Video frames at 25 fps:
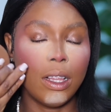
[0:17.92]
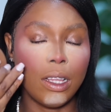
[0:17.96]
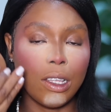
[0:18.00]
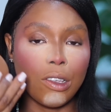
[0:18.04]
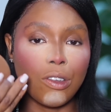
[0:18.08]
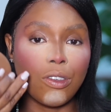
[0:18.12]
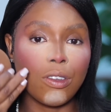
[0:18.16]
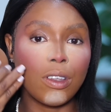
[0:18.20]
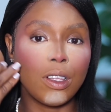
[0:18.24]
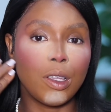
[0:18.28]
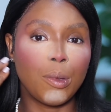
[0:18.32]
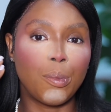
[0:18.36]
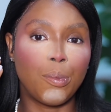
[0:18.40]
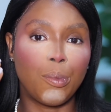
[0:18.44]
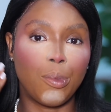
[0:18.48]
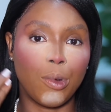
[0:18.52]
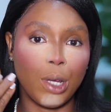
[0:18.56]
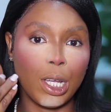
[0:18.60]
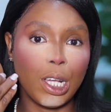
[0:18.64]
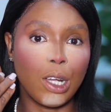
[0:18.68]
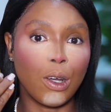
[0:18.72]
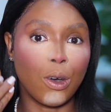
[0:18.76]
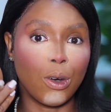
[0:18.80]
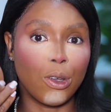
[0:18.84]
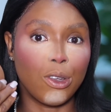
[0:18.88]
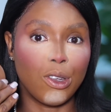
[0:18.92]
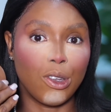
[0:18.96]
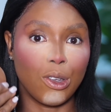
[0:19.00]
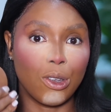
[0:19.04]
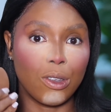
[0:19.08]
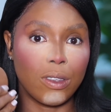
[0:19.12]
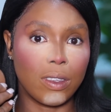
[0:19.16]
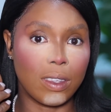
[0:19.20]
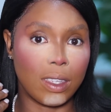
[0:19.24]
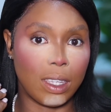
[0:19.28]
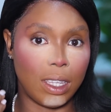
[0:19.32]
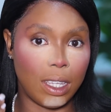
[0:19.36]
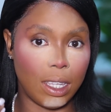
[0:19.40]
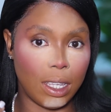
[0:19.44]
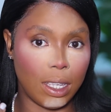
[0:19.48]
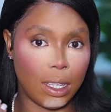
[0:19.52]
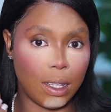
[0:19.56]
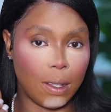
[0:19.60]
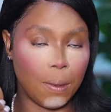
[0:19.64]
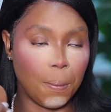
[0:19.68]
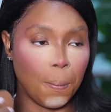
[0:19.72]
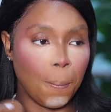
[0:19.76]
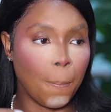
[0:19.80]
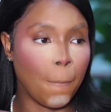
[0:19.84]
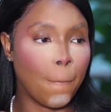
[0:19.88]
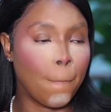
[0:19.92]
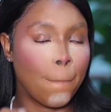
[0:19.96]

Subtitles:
literally break on your skin.